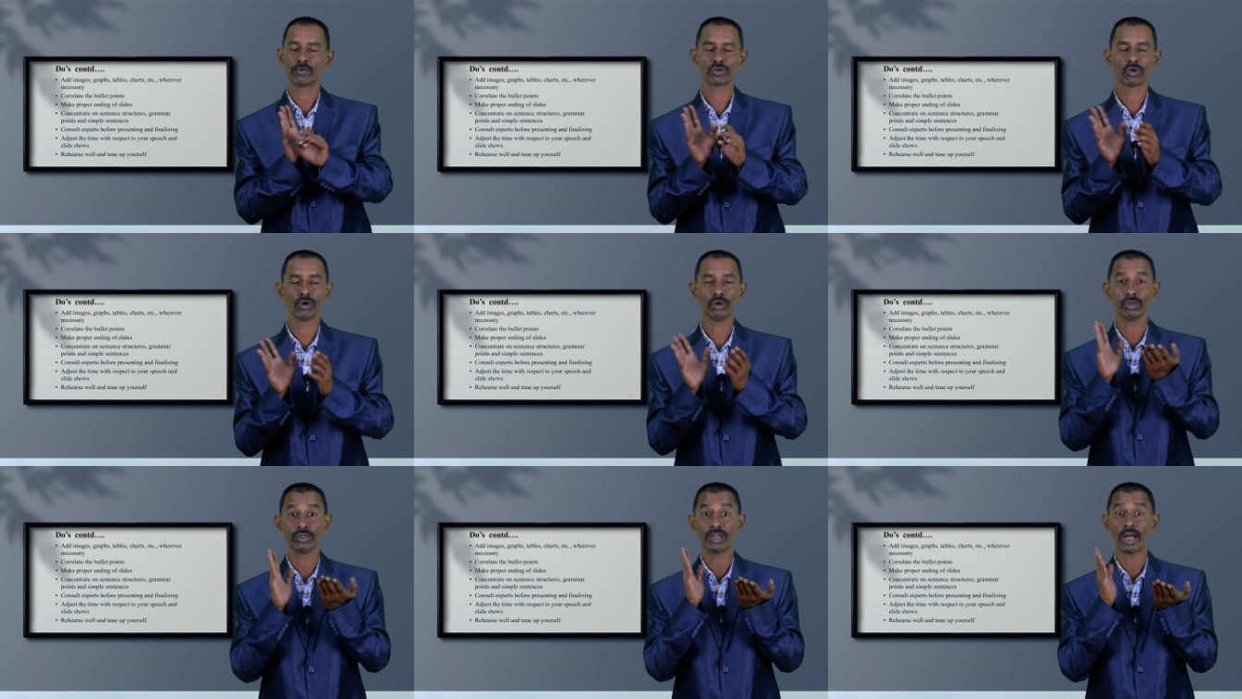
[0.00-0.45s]

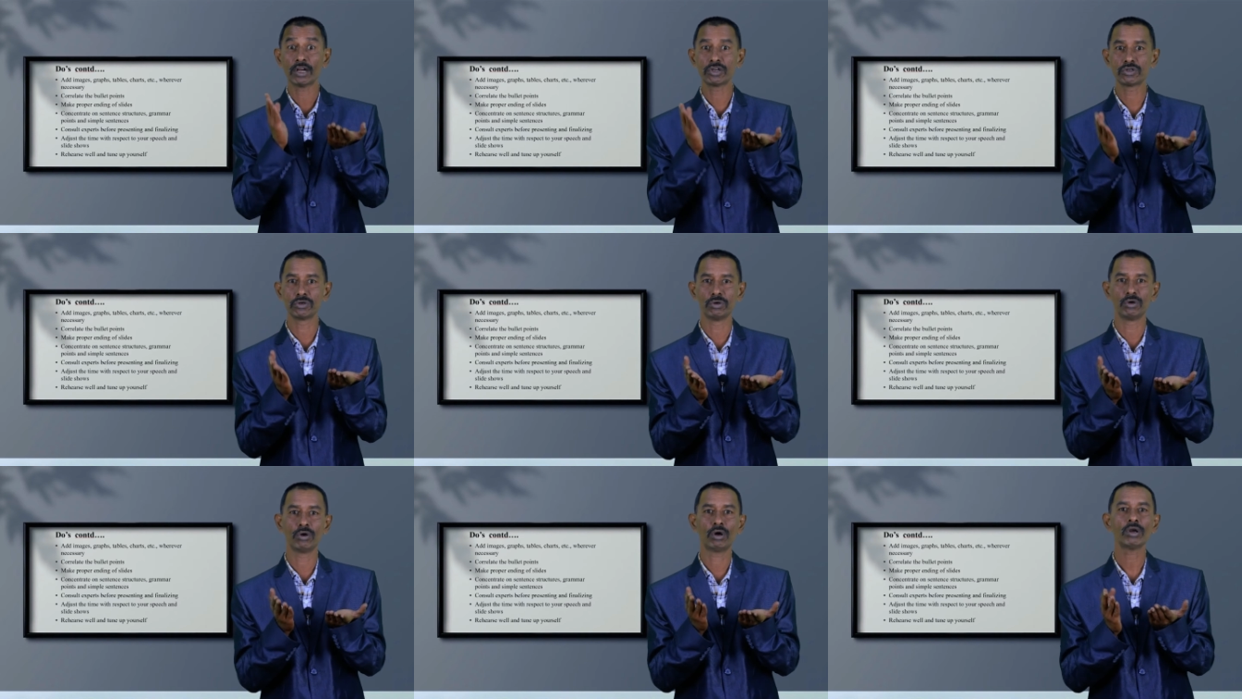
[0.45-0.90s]
So that
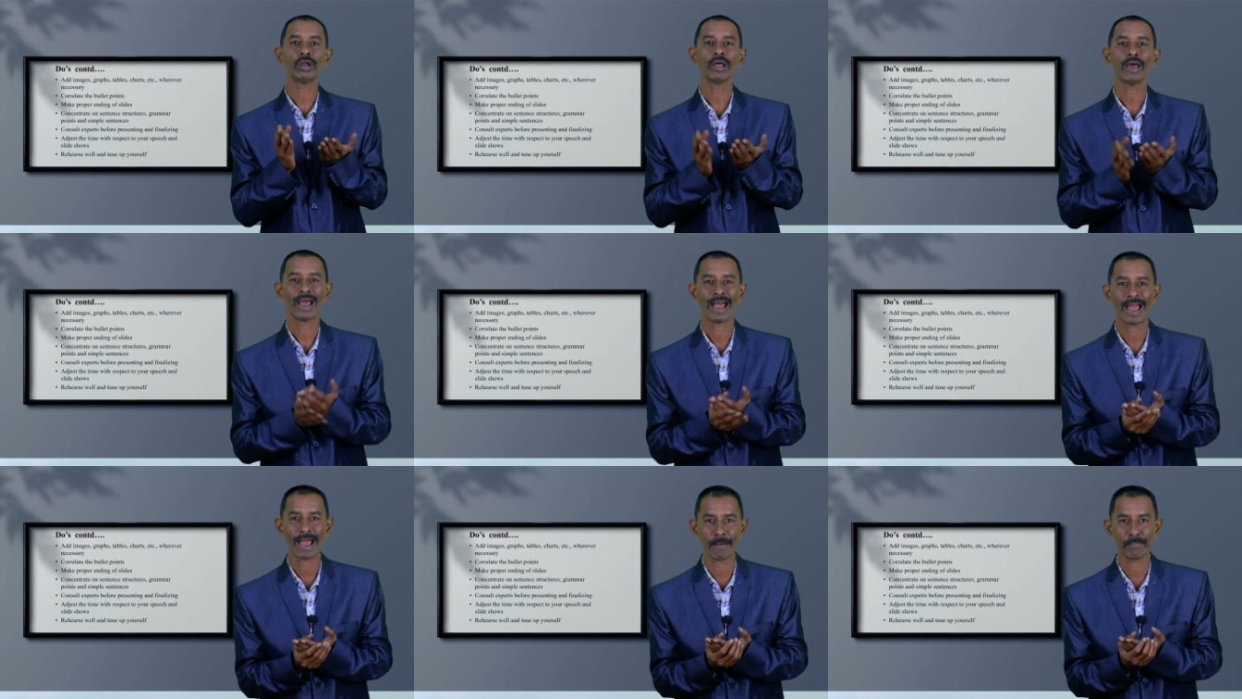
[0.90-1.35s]
should not
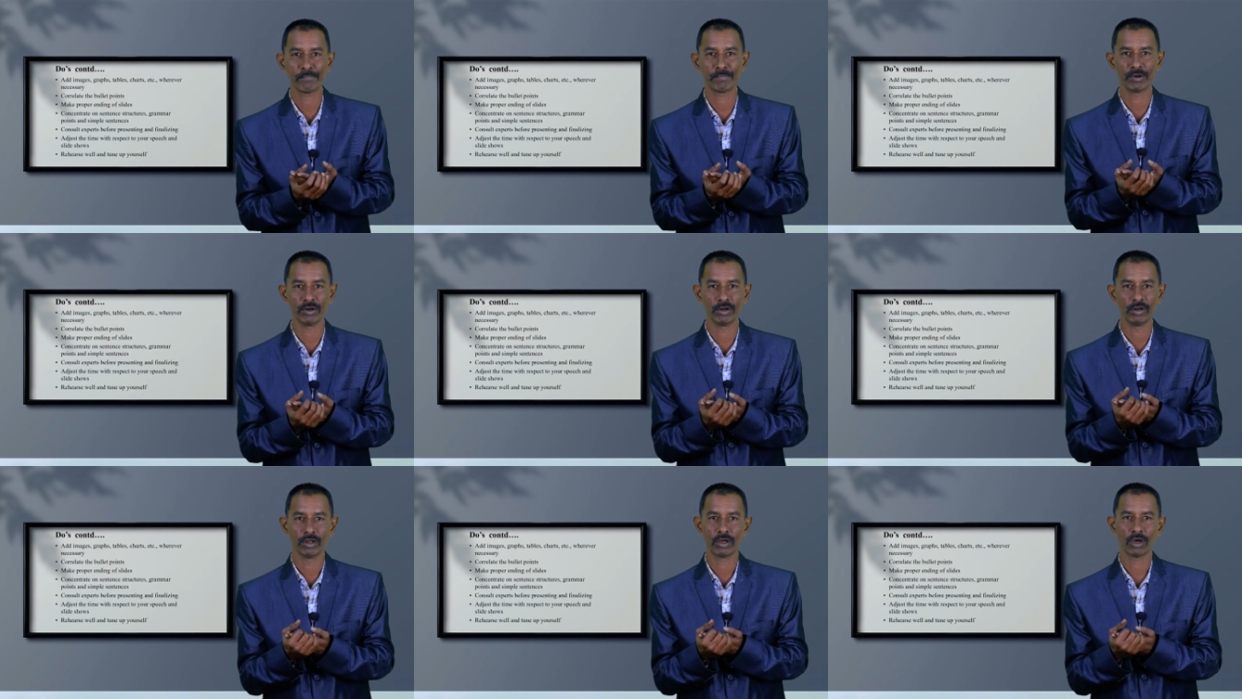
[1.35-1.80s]

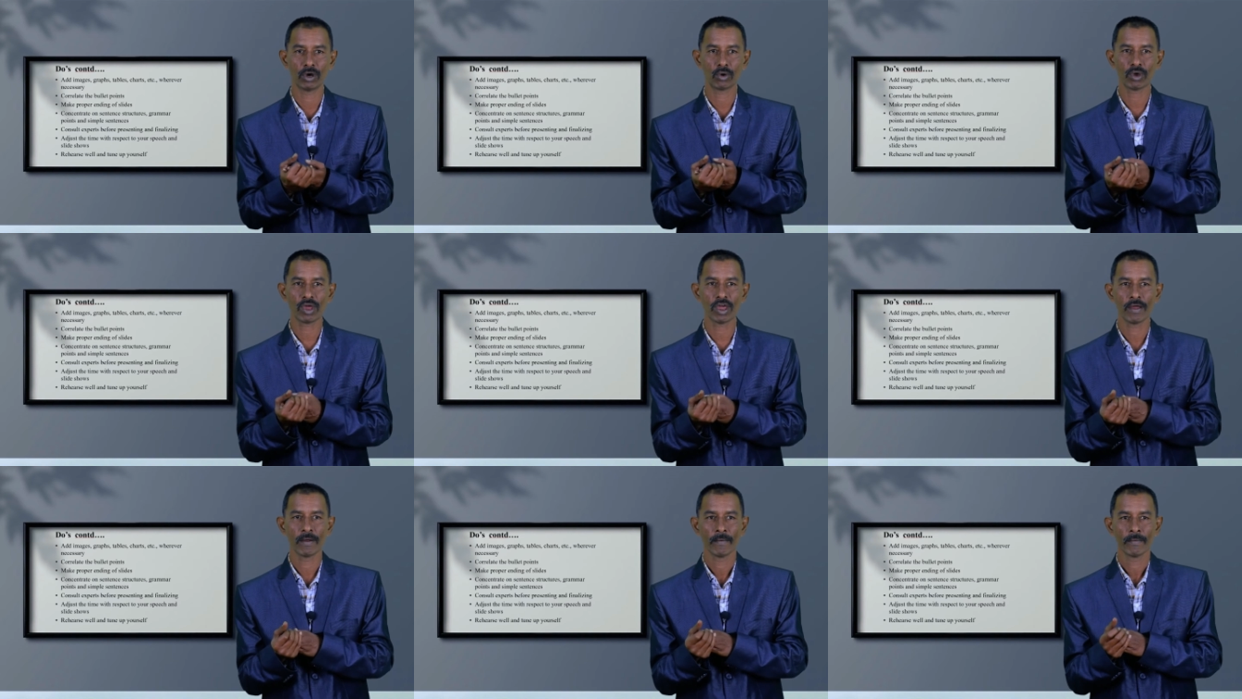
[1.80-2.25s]
happen.
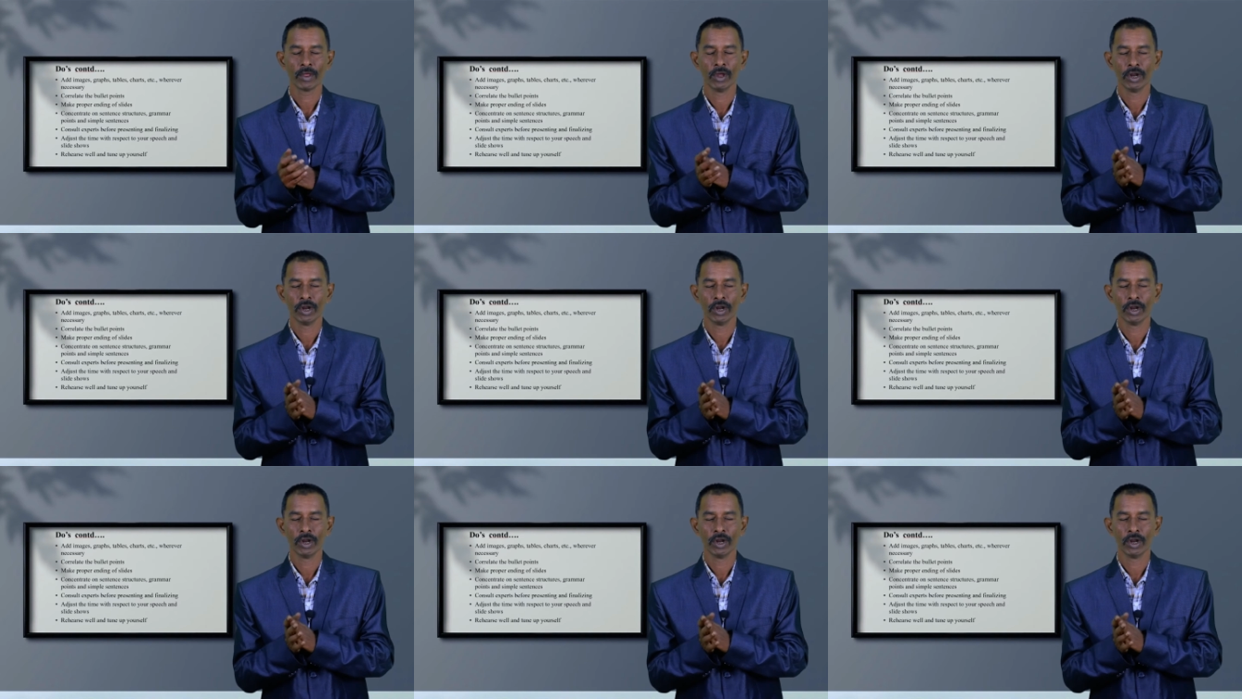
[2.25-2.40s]
Okay,